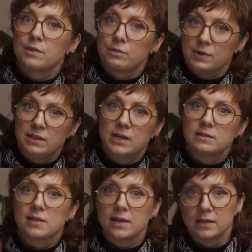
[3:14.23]
three
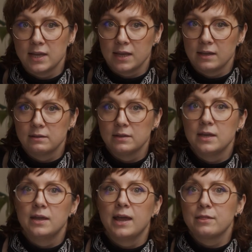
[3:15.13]
things they could hear,
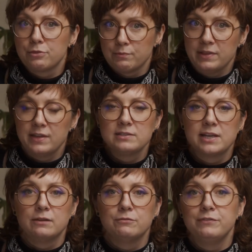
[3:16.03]
and three things
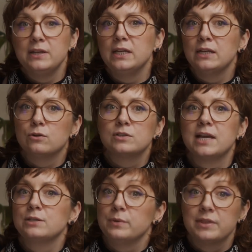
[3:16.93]
they could feel in
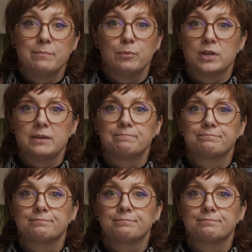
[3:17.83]
contact with their body.